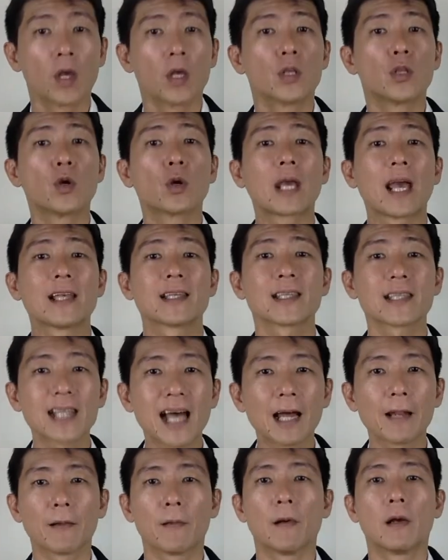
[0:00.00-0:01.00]
you can
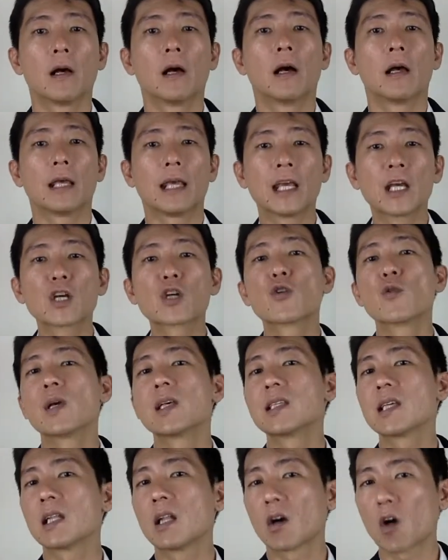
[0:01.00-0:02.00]
start
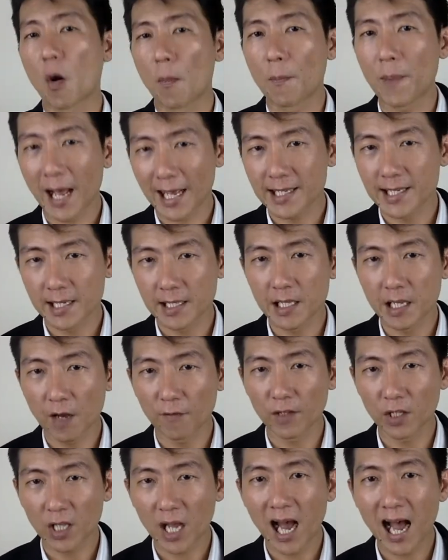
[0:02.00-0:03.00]
increasing the complexity of
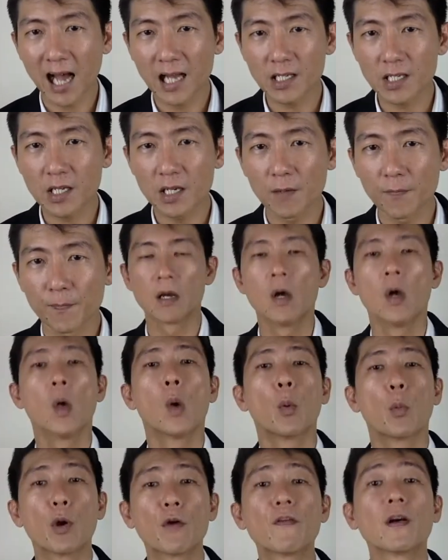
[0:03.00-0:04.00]
the task
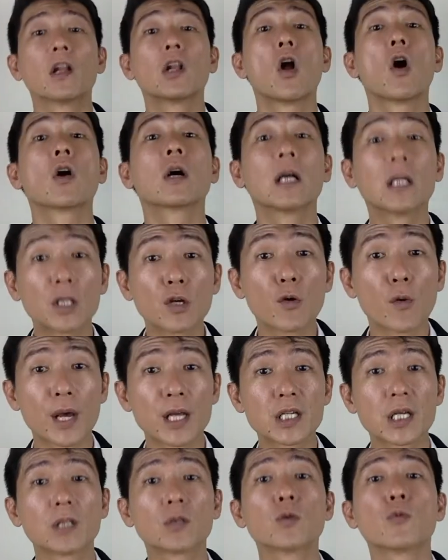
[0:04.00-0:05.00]
with a longer
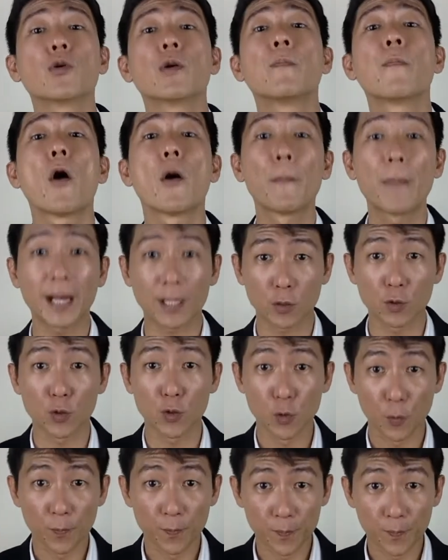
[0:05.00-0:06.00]
duration to report back to you.